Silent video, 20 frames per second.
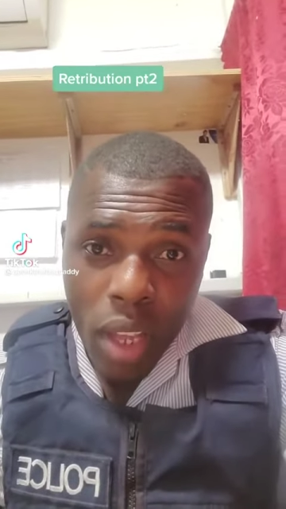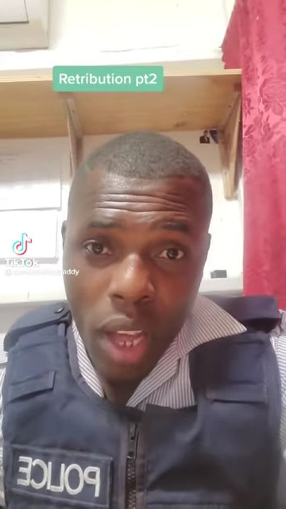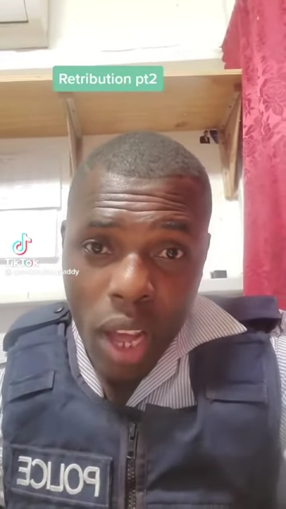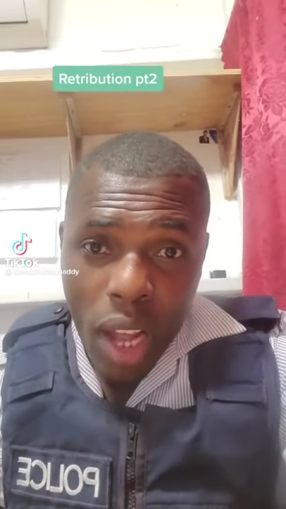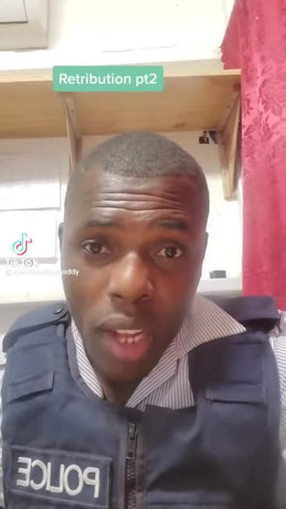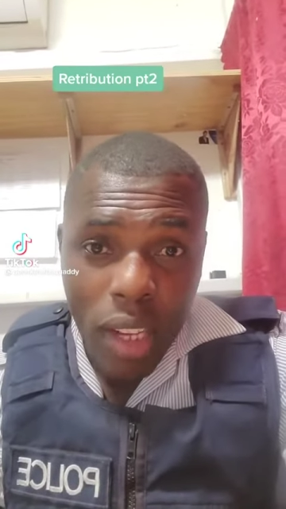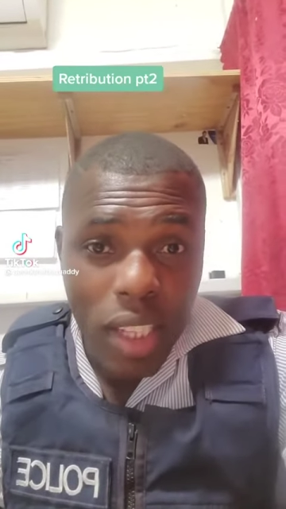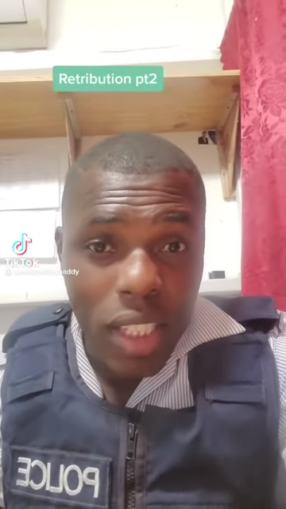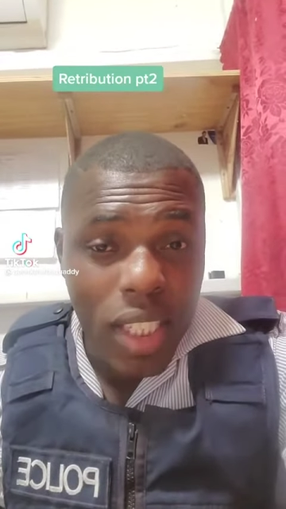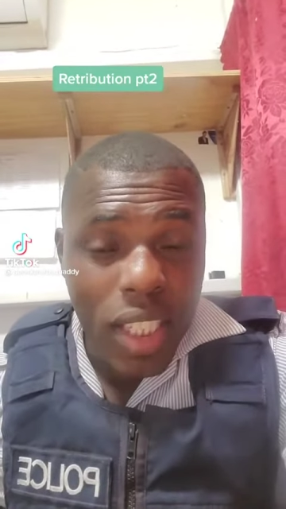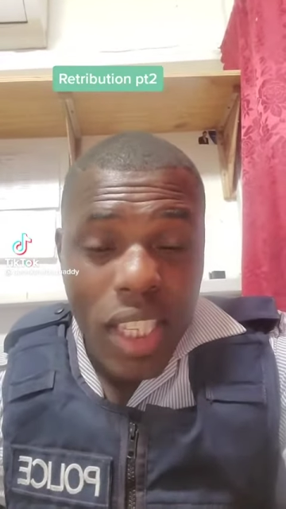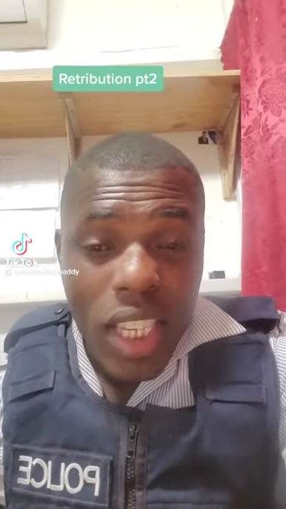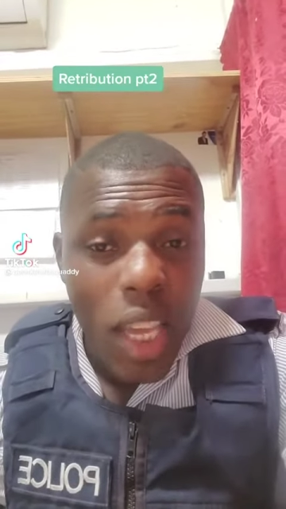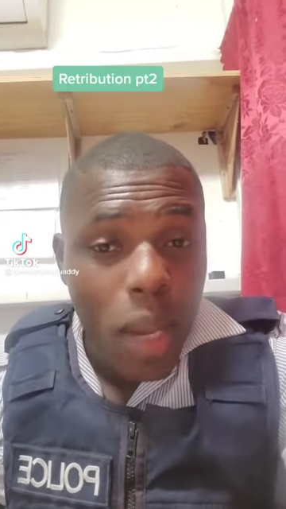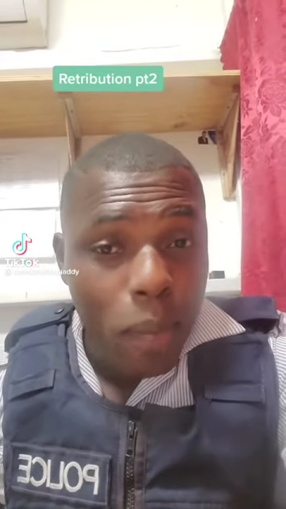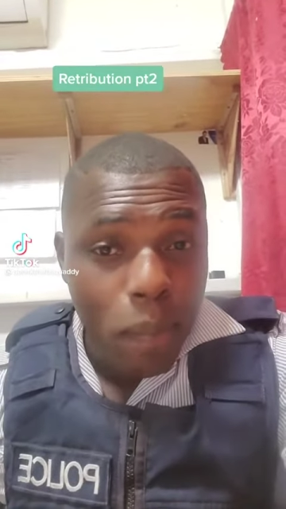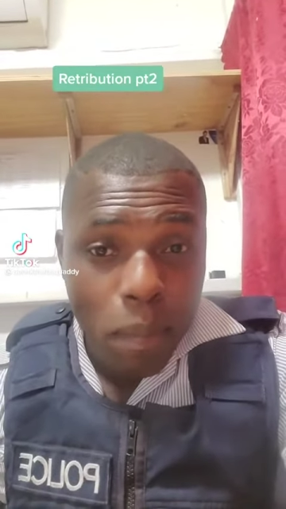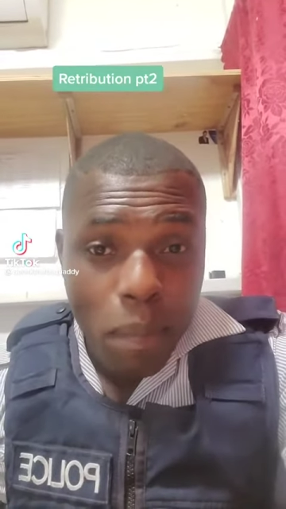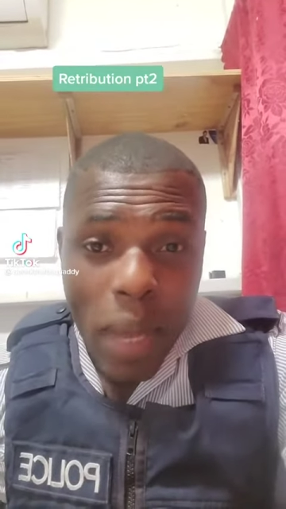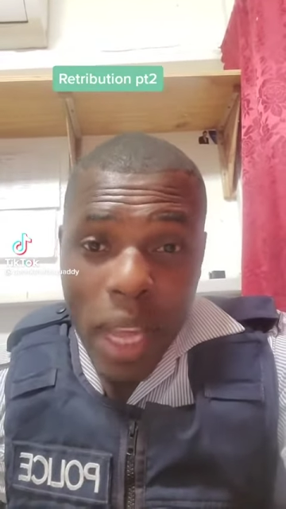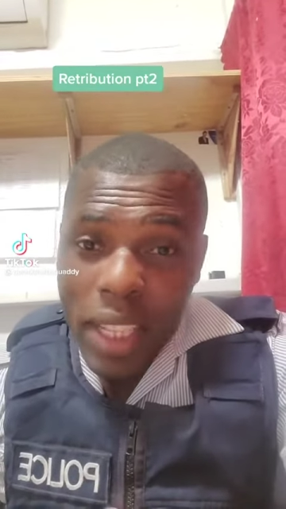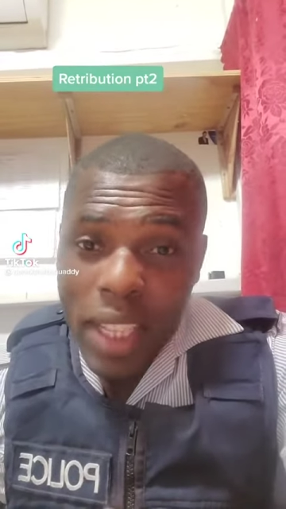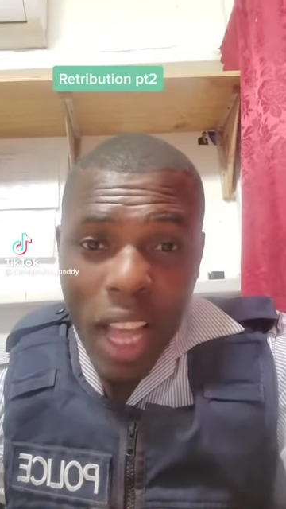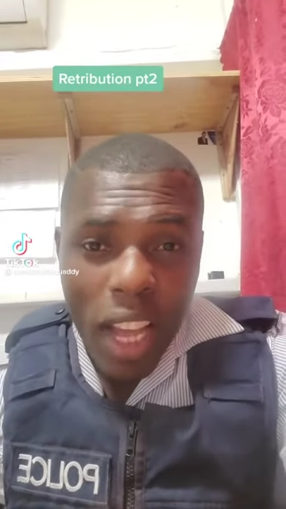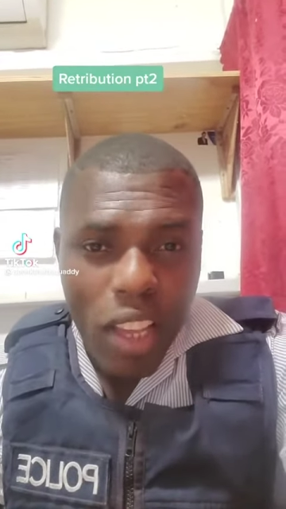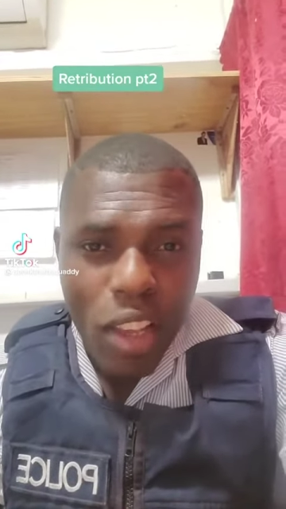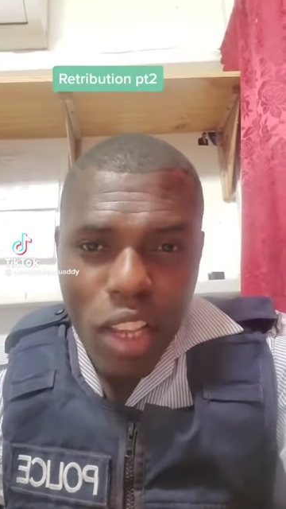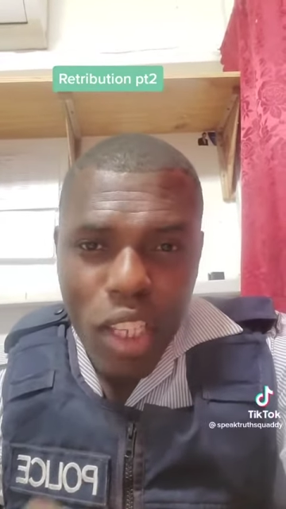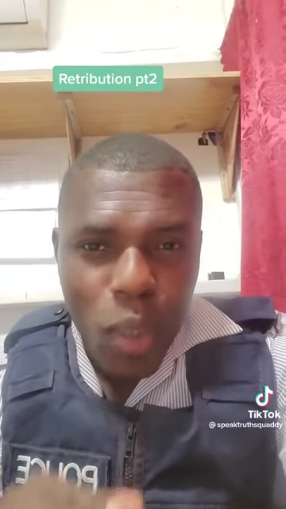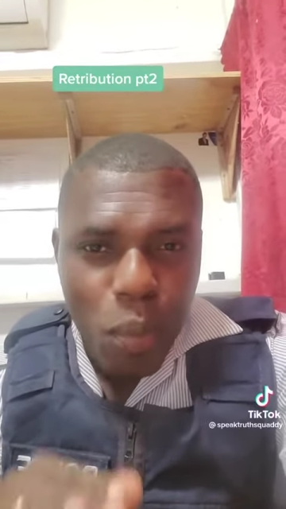And the same bed
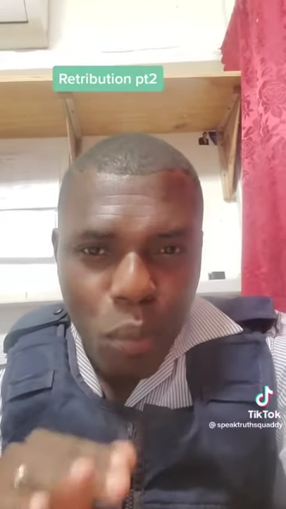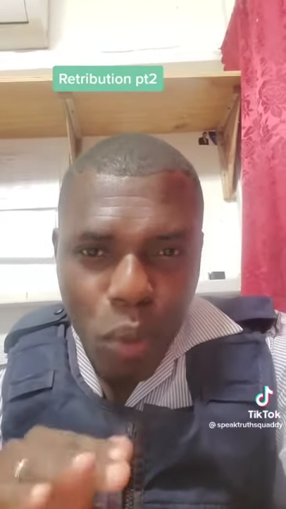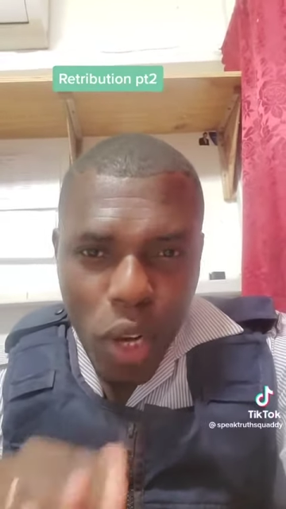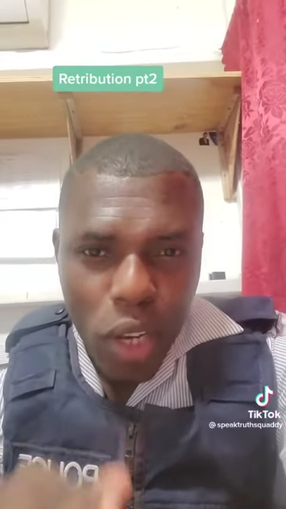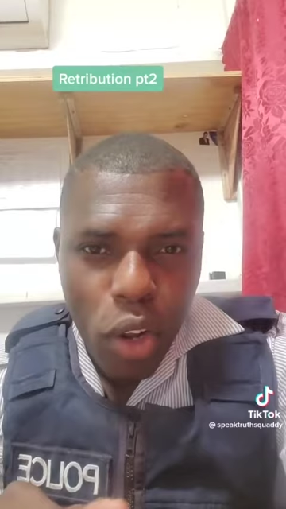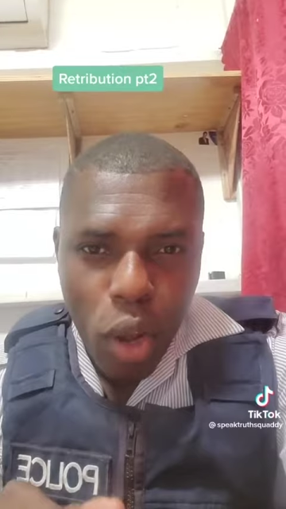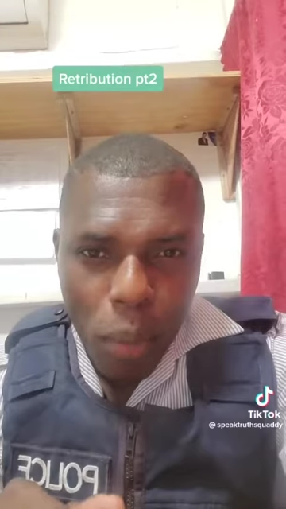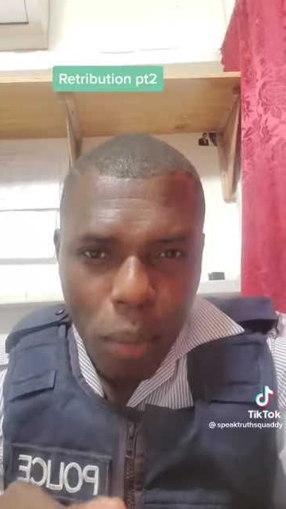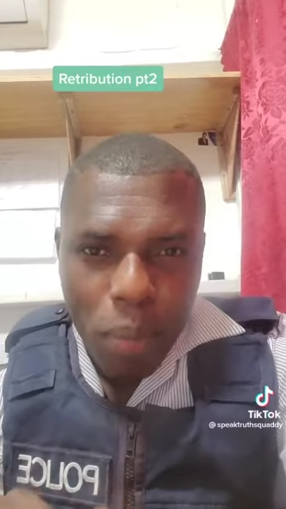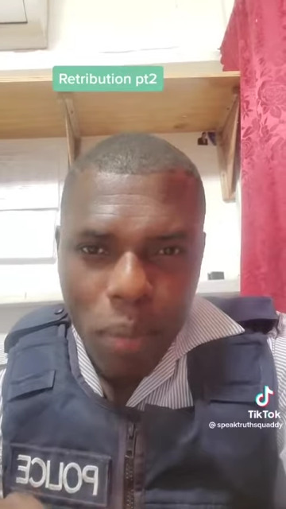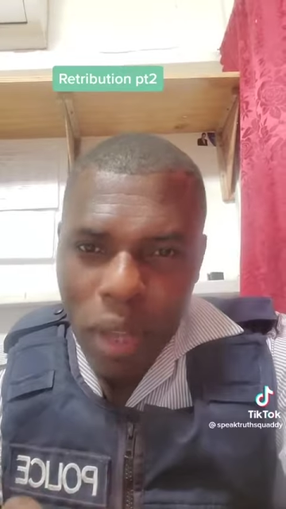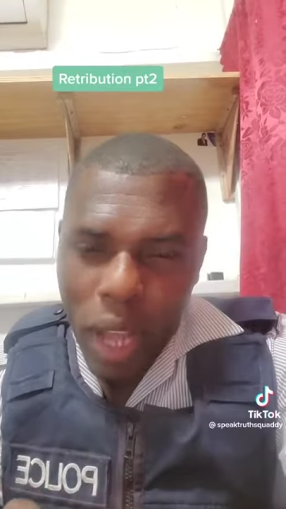that you spread up